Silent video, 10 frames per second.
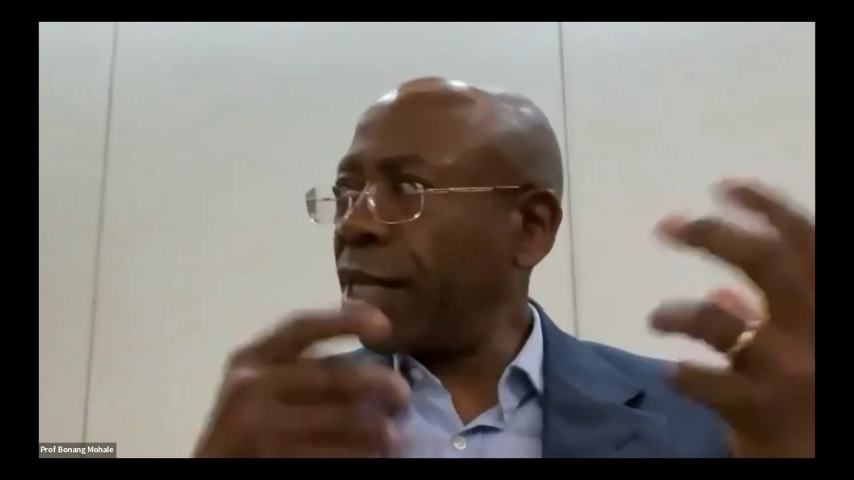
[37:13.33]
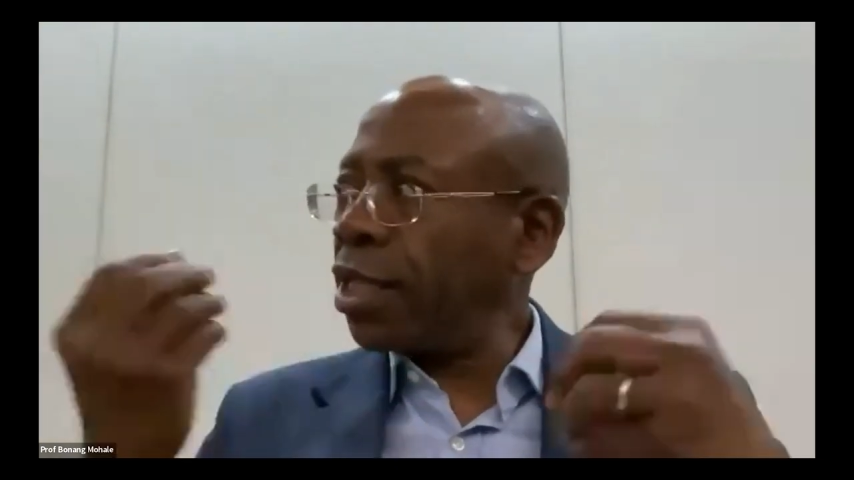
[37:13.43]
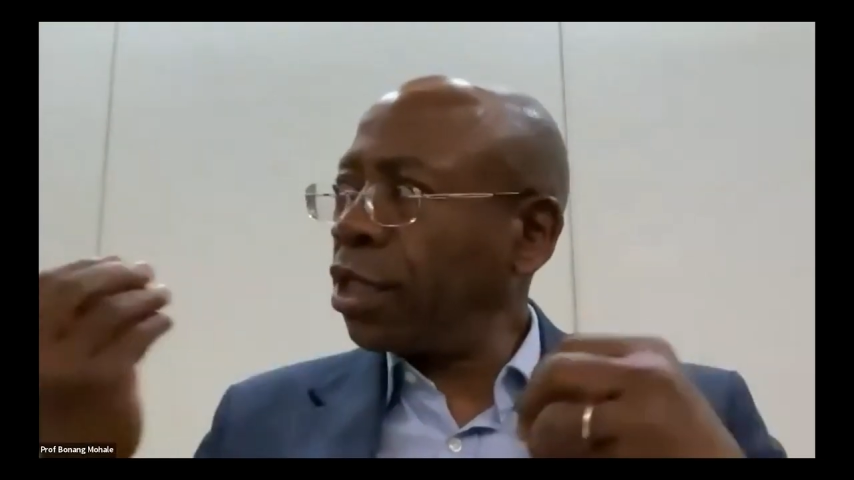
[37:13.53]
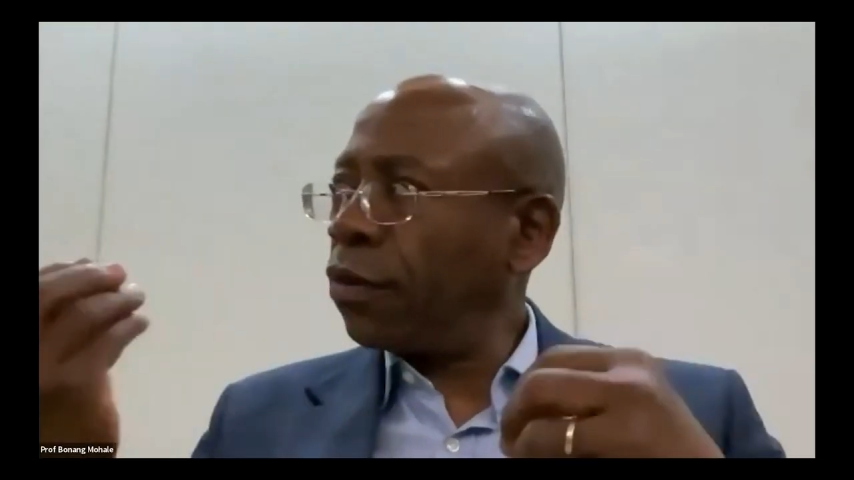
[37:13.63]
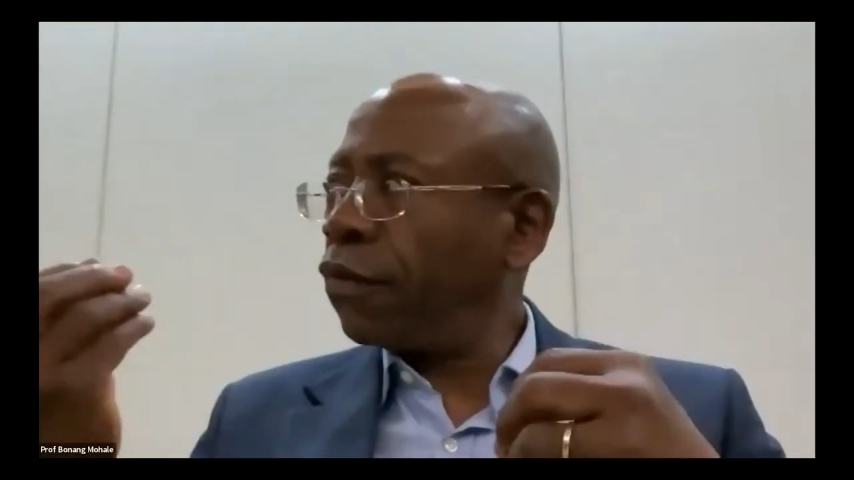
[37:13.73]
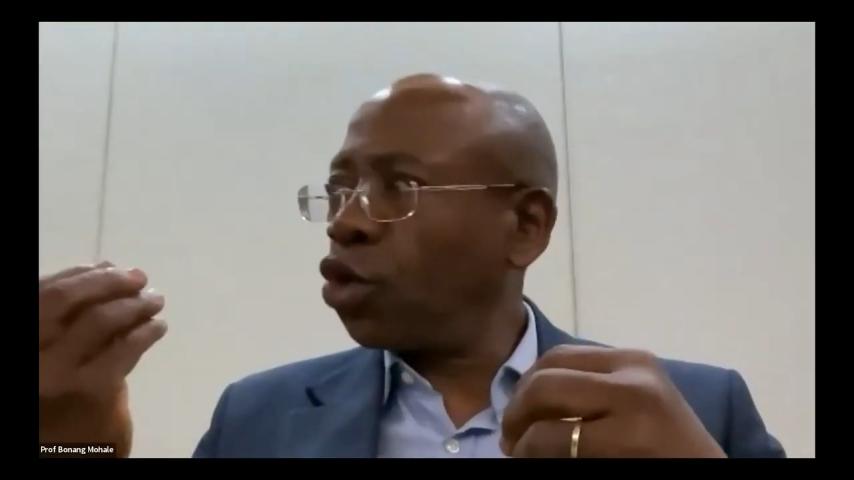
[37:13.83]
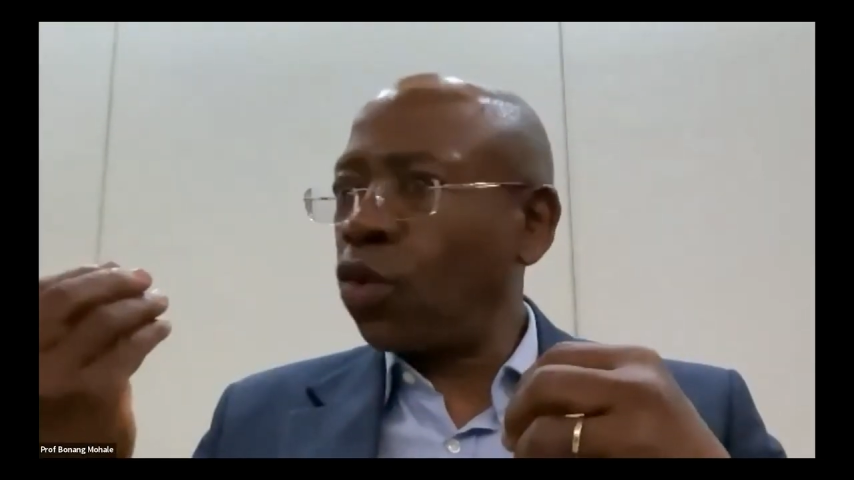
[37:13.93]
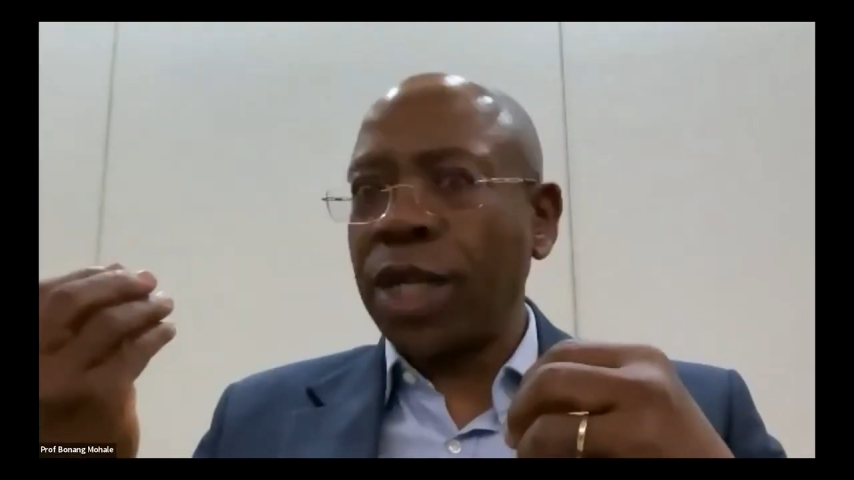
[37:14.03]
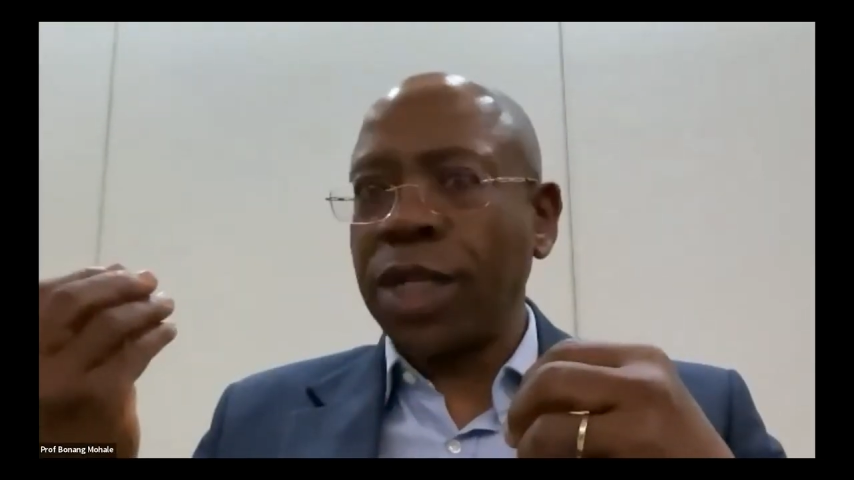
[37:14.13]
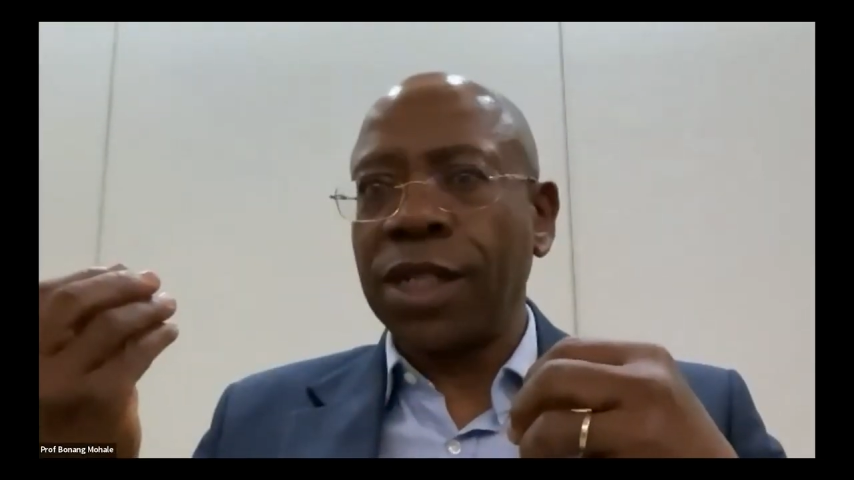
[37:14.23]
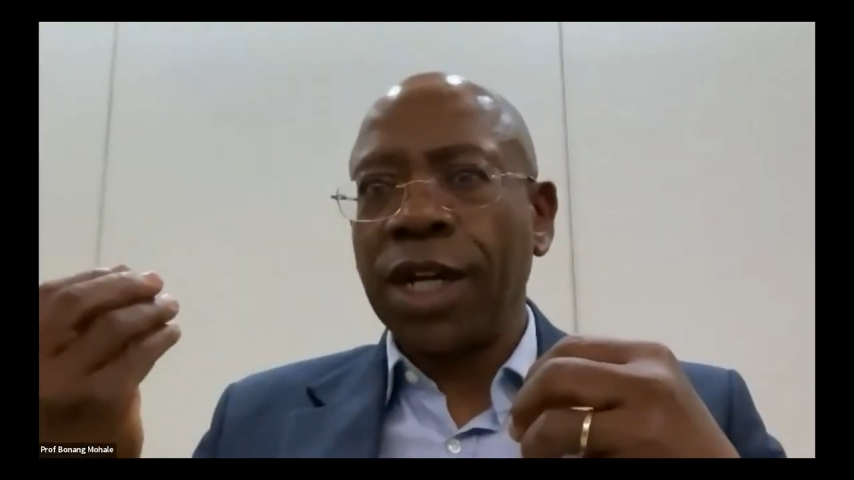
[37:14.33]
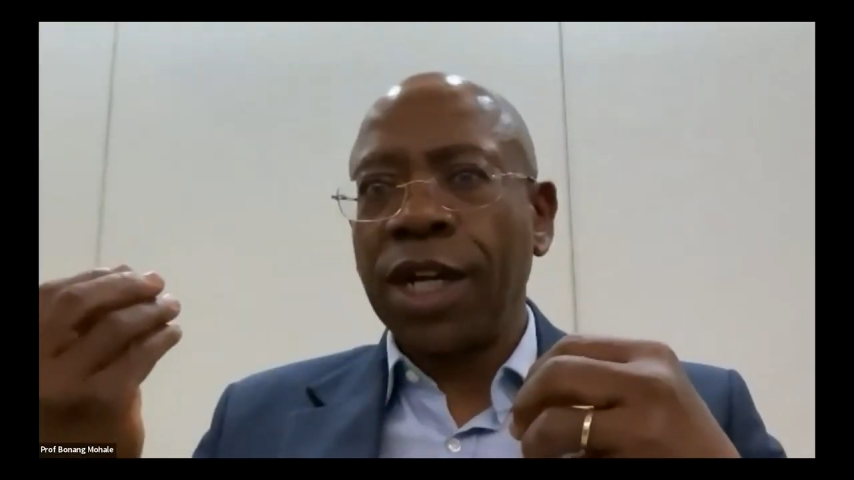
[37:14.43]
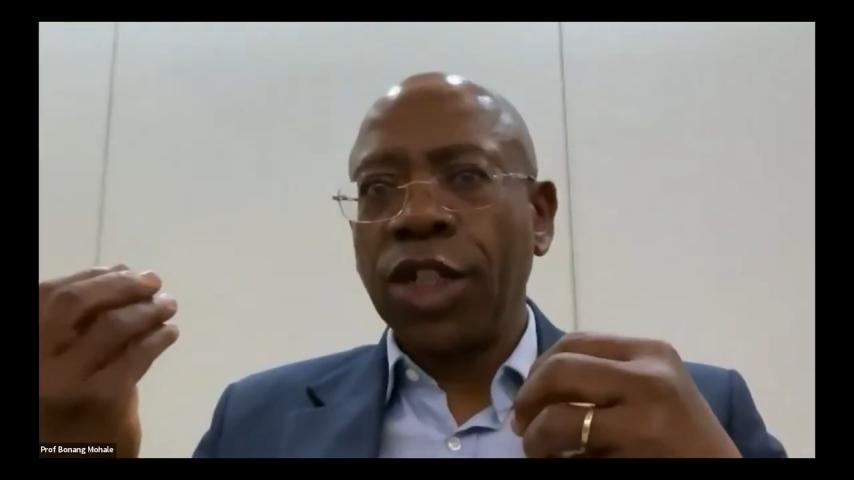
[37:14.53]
and individuals